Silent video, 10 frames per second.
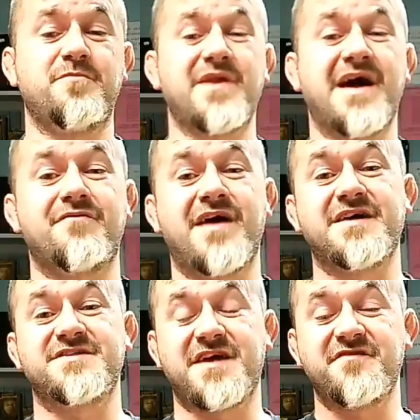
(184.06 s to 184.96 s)
for a black
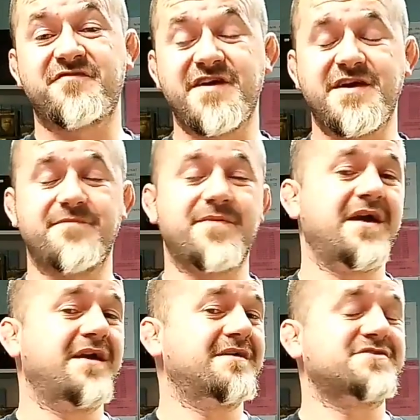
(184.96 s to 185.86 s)
rat is 8 feet.
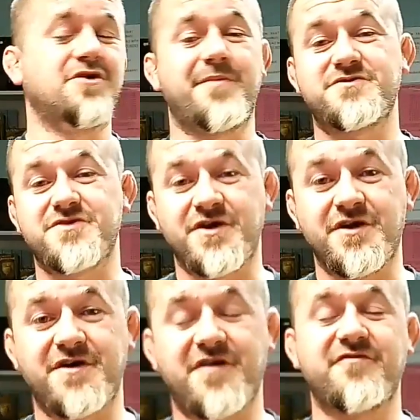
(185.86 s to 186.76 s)
It's almost
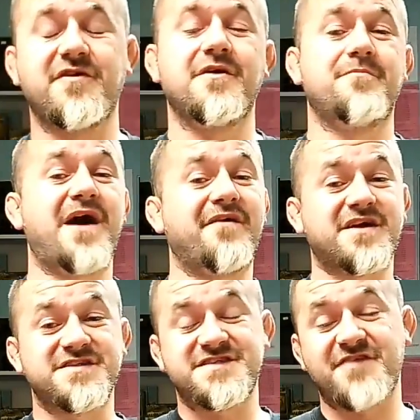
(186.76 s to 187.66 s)
unheard of, but I
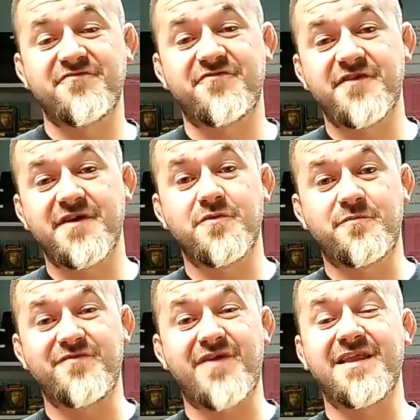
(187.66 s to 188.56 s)
reckon 7 feet would
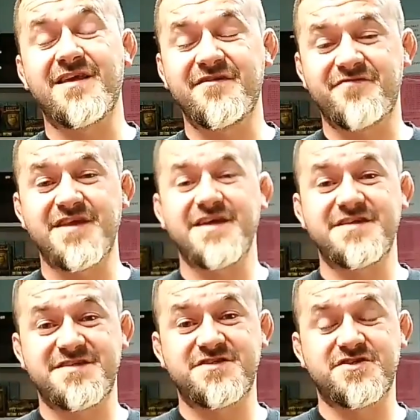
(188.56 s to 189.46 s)
be relatively
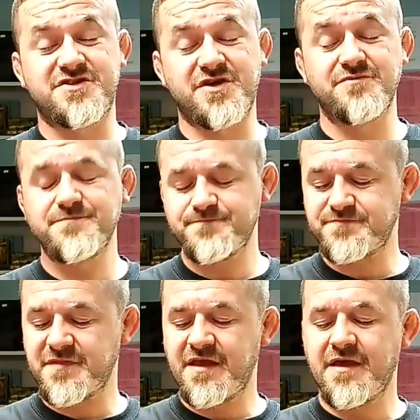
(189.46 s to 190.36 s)
easy to do.
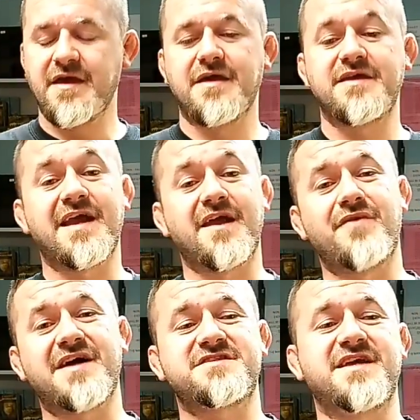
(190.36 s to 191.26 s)
Yellow
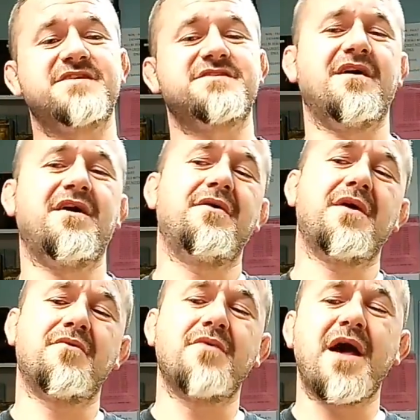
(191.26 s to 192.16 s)
rat snakes are
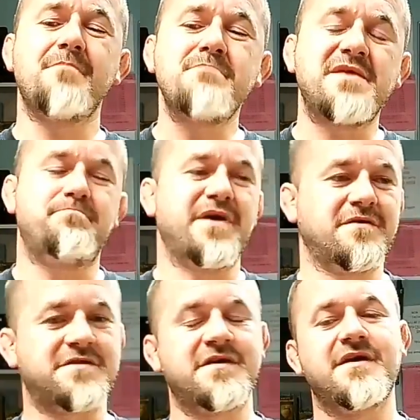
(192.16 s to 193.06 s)
a
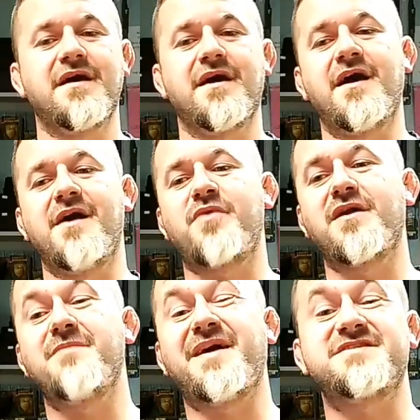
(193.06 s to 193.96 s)
mid-build,
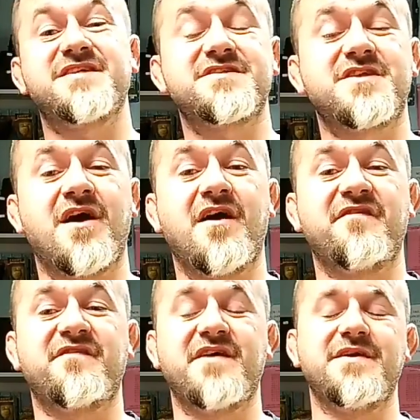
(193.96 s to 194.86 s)
probably about
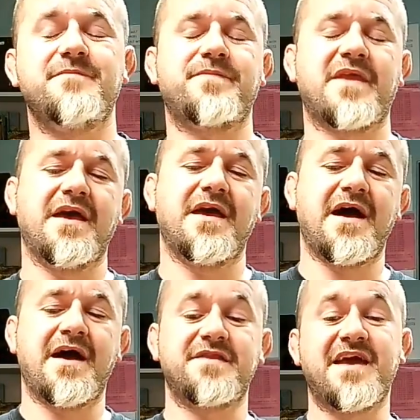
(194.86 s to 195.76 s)
6.5 feet,
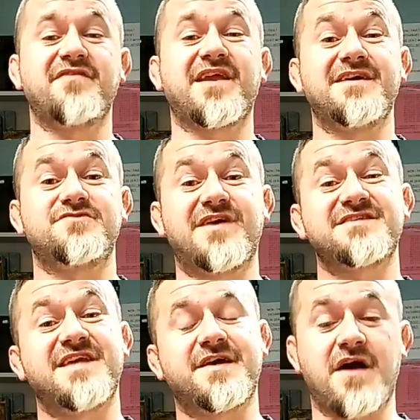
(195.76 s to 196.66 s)
and the Everglades
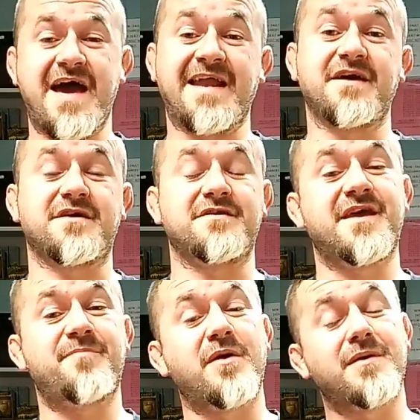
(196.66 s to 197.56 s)
rat snake are elegant.
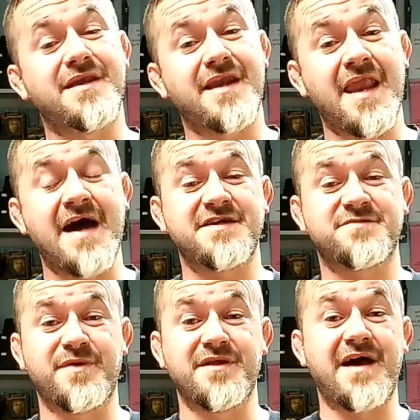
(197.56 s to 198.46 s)
They're probably the
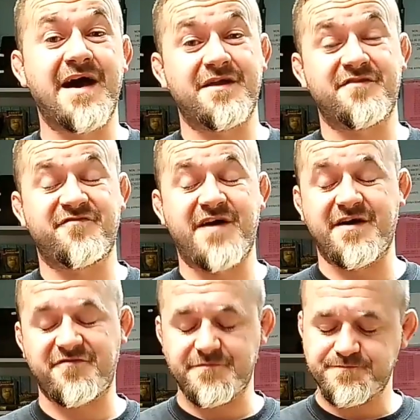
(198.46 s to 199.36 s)
lightest built out of the
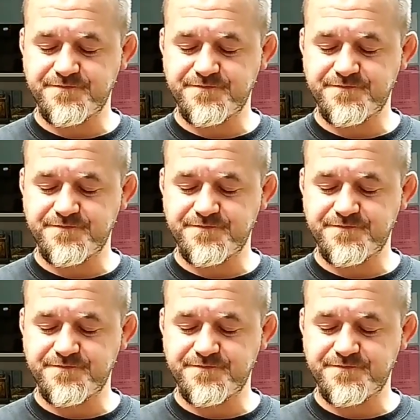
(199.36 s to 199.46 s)
five.